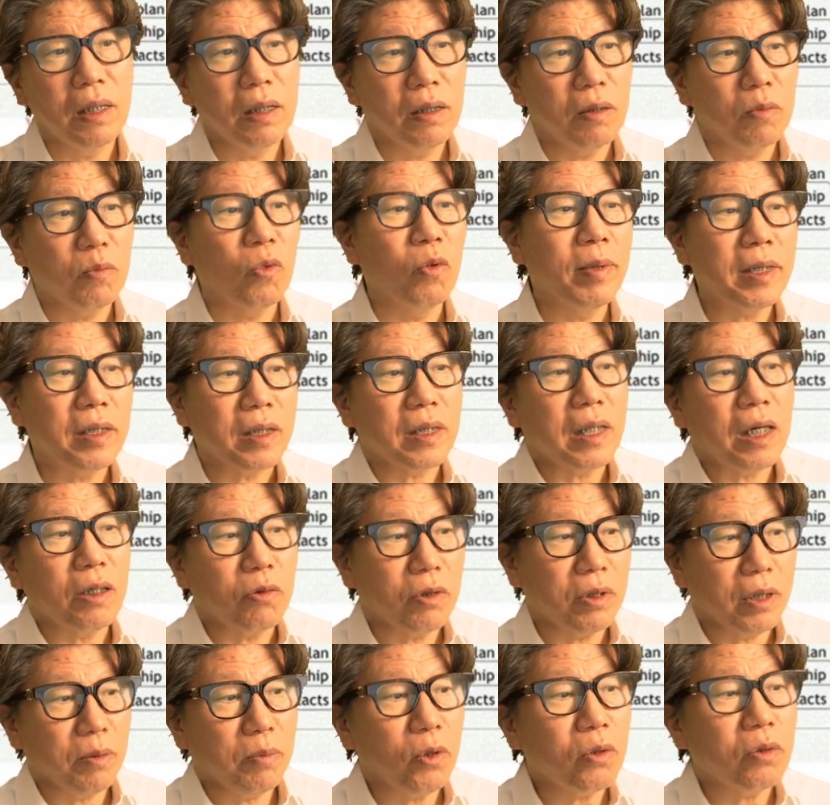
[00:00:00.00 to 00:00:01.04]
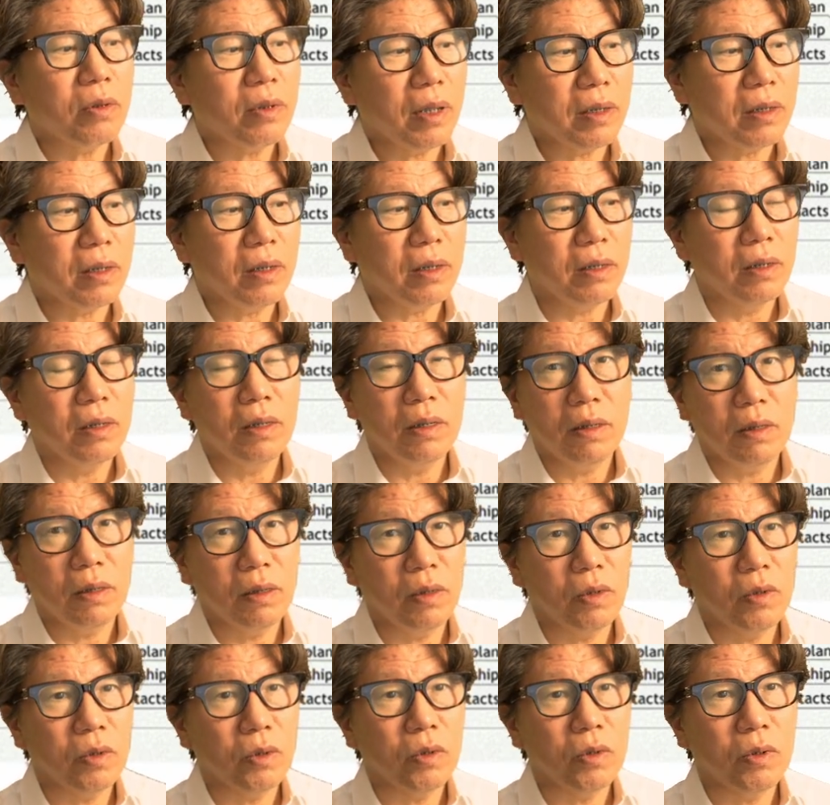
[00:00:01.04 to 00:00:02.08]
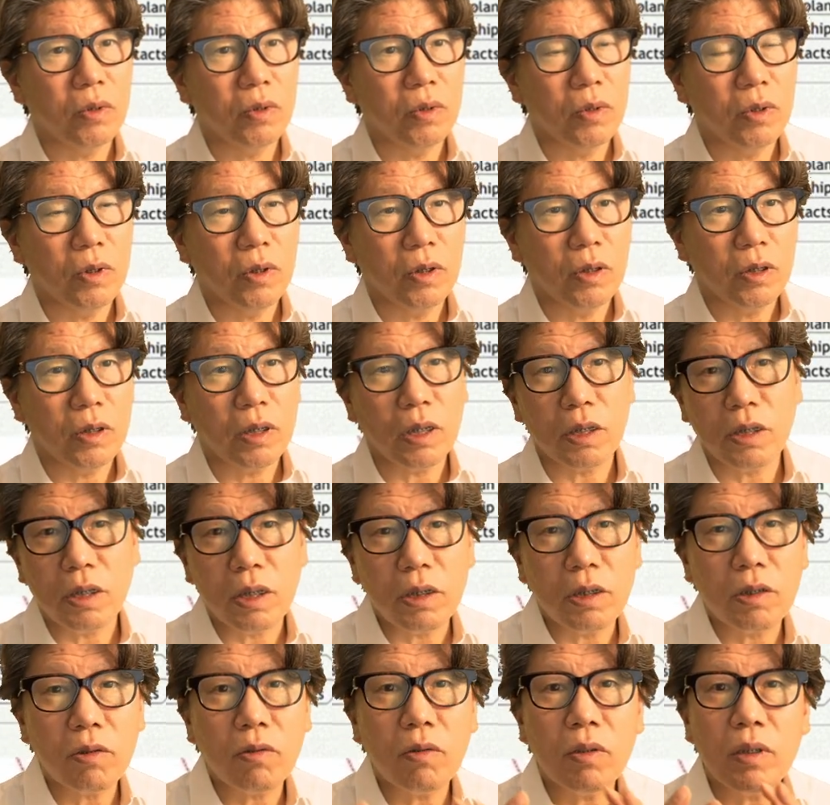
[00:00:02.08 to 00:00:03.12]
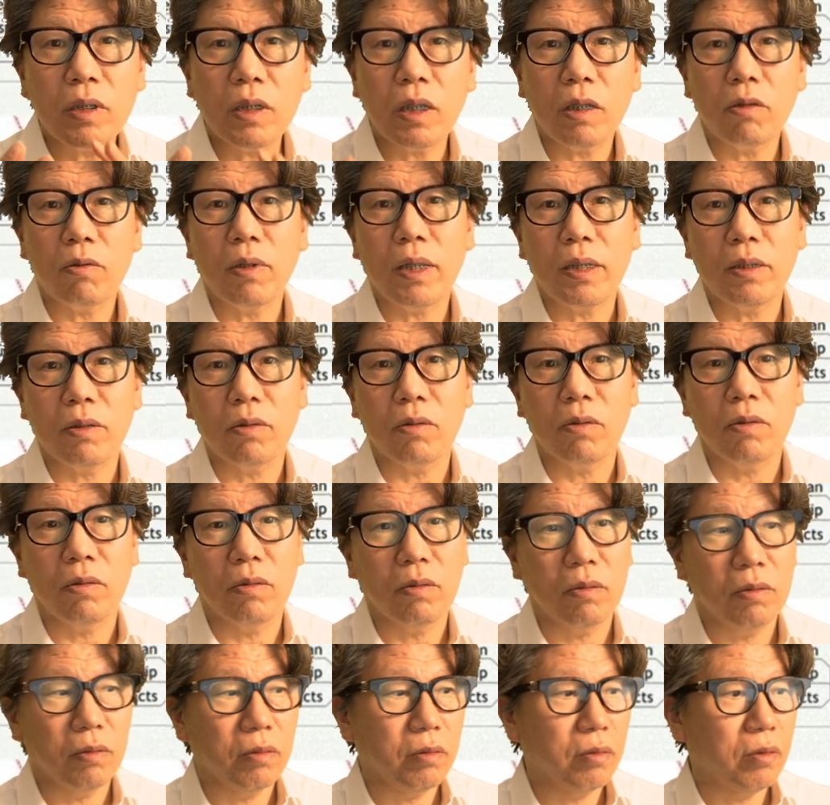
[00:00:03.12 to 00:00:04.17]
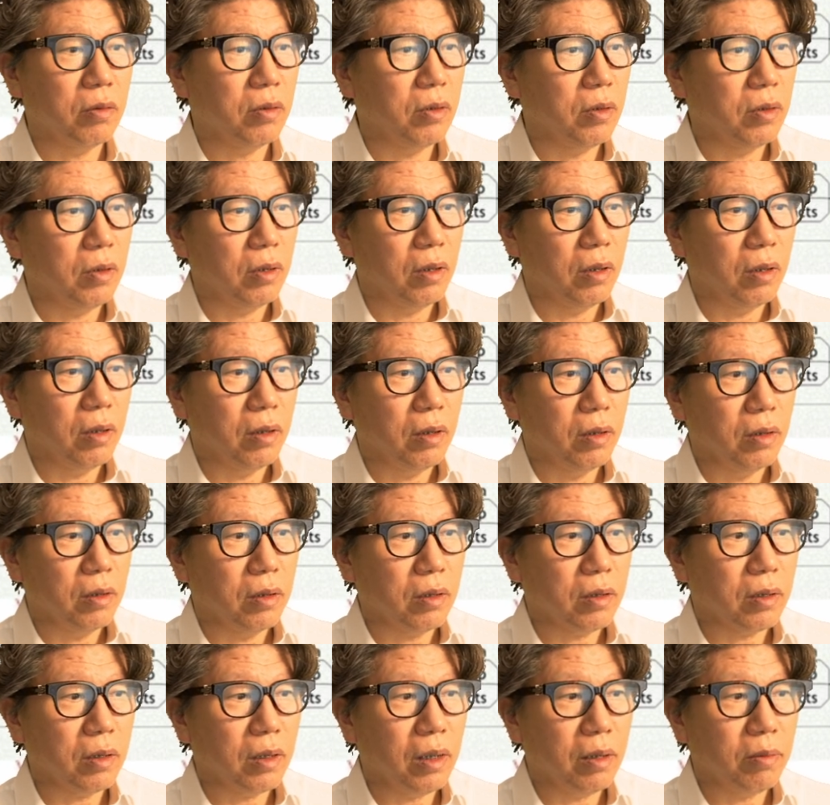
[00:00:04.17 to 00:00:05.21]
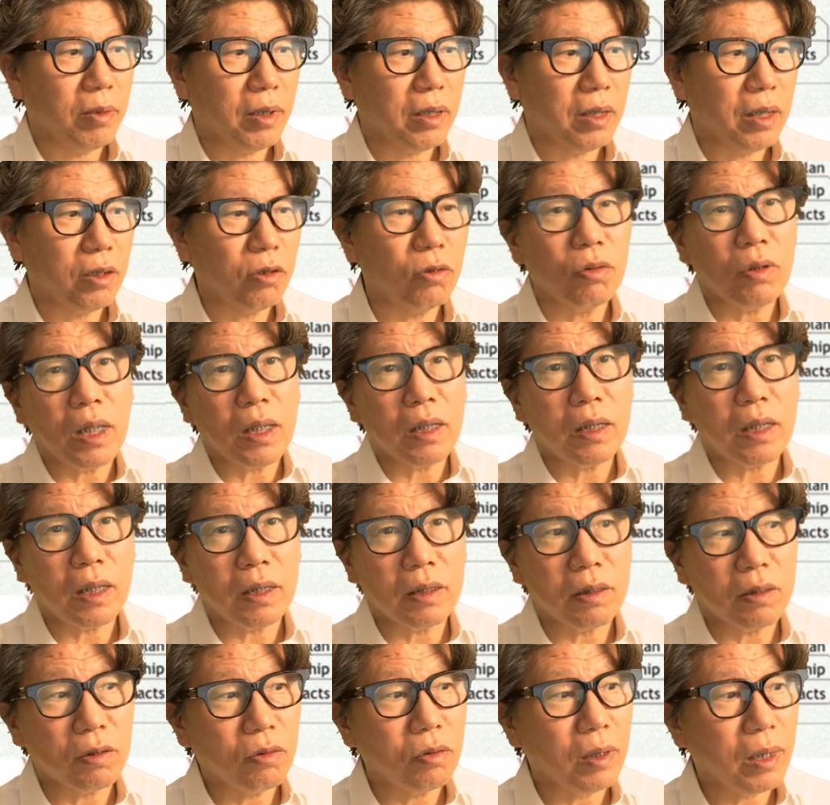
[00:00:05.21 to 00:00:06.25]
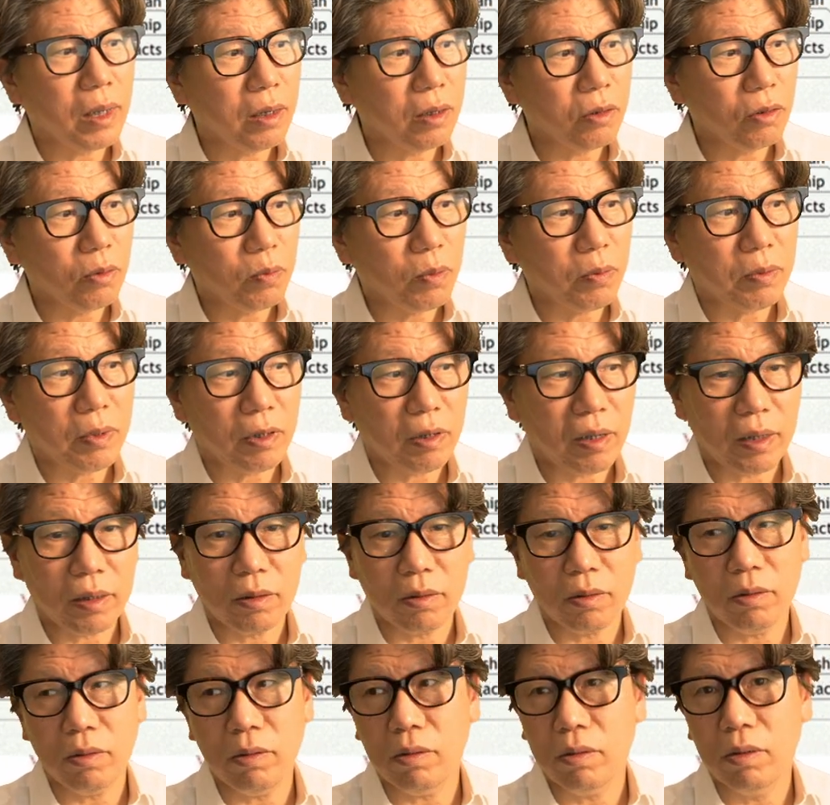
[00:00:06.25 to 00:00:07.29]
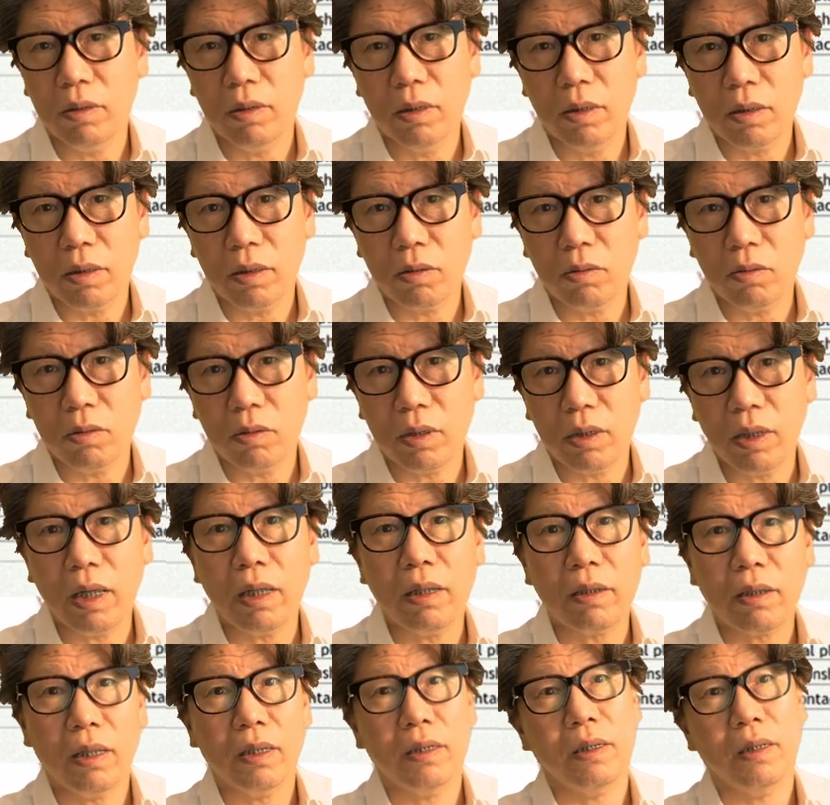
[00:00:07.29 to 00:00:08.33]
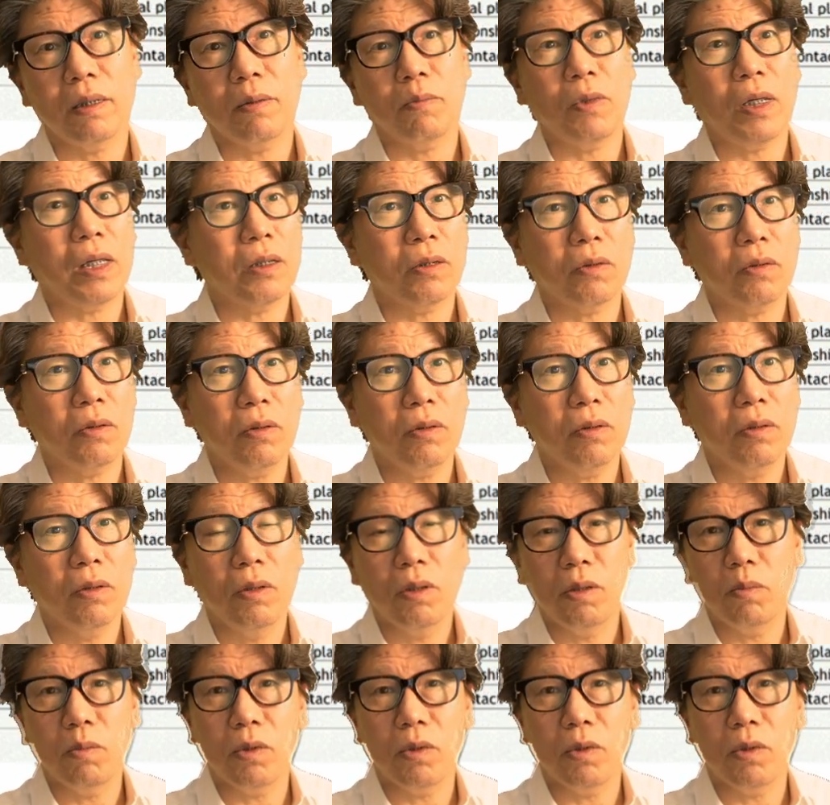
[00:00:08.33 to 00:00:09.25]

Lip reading: They tell me about these symptoms. However, I am neither a psychiatrist, nor a tuna therapist, nor a rehabilitation medicine doctor. I am just a dentist.